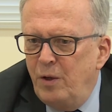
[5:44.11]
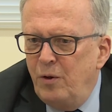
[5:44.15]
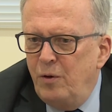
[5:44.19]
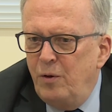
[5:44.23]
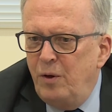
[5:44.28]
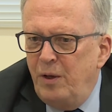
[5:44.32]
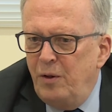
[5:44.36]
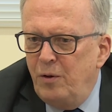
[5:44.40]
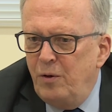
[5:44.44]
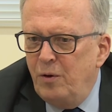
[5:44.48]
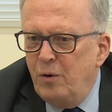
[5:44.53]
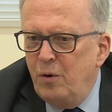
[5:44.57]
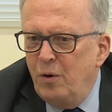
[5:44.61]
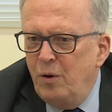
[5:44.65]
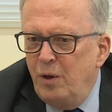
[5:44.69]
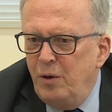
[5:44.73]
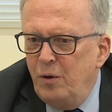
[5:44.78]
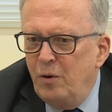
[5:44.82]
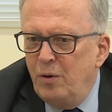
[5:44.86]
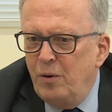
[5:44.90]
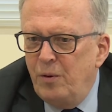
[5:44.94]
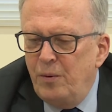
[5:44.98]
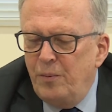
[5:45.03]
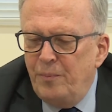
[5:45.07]
in
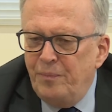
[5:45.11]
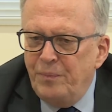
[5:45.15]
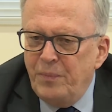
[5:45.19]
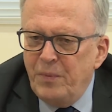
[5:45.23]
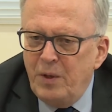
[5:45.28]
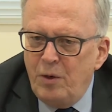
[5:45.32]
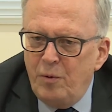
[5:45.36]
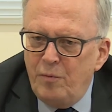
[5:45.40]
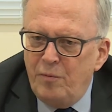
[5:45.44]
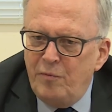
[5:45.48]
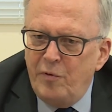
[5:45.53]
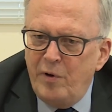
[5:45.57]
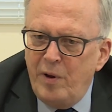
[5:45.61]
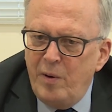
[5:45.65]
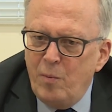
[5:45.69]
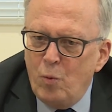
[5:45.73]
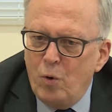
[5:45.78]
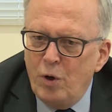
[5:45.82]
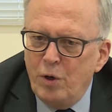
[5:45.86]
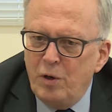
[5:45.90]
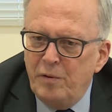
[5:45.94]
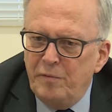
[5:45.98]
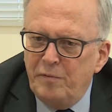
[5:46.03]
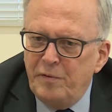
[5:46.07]
the
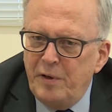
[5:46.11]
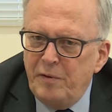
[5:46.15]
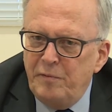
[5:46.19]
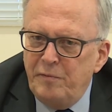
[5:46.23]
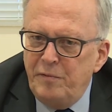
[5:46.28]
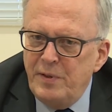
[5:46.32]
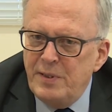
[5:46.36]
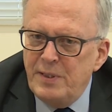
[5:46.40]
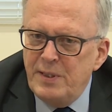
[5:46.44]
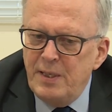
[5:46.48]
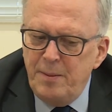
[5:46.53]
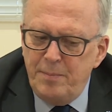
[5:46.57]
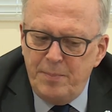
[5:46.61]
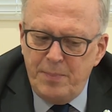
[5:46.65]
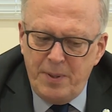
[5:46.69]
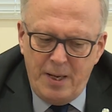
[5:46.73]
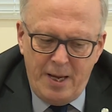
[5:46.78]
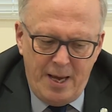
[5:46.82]
framework of UNFICYP,